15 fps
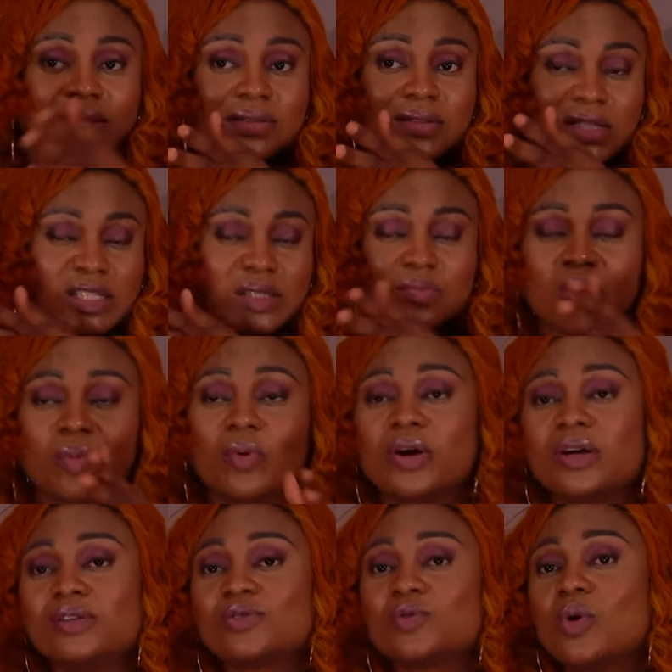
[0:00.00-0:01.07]
the small
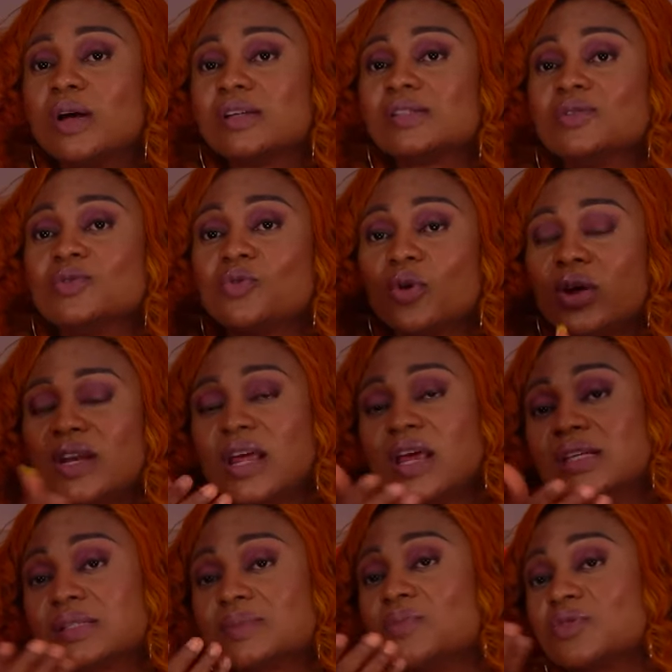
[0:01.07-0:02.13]
boys who are still growing hair
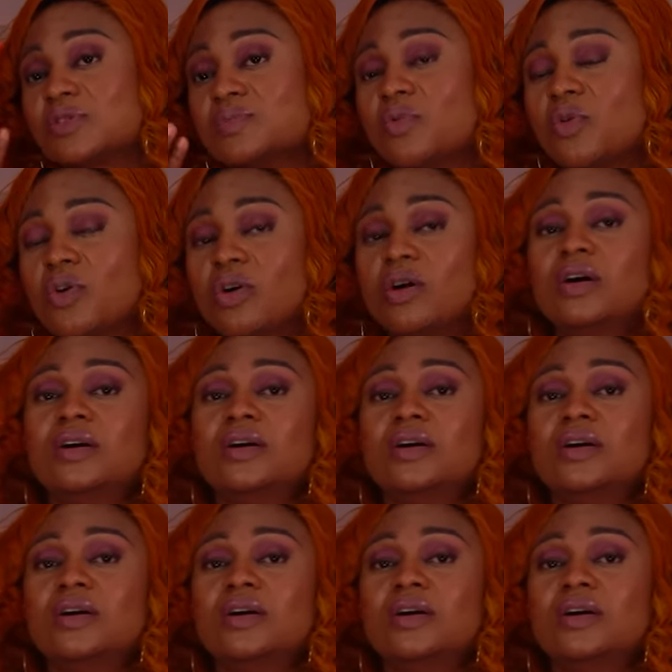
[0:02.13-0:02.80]
small,